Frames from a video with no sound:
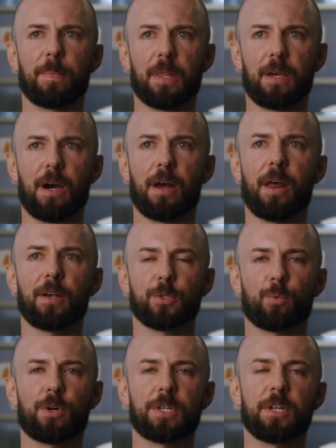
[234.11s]
God has
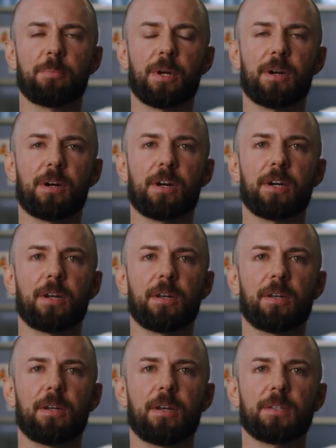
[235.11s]
worked in my heart
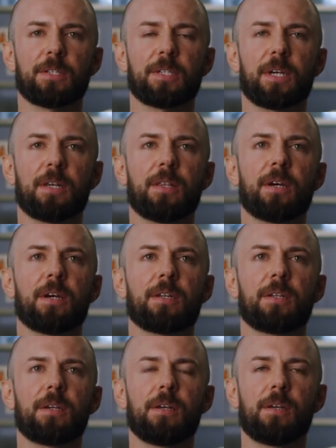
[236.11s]
and said
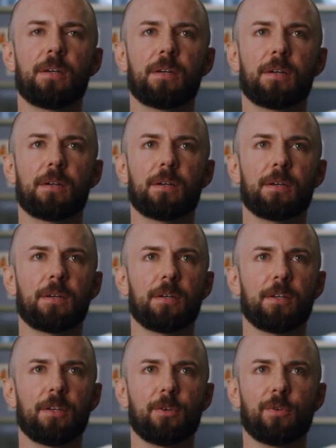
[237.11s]
that
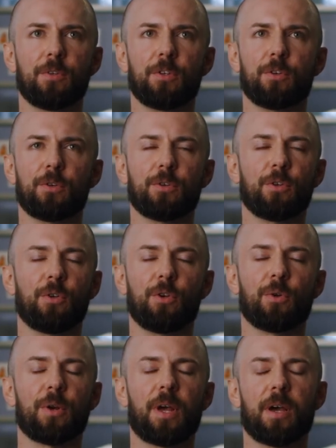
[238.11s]
you
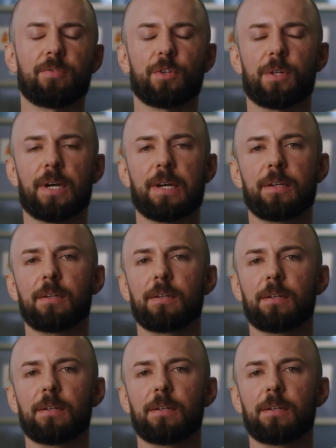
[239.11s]
don't have to lie.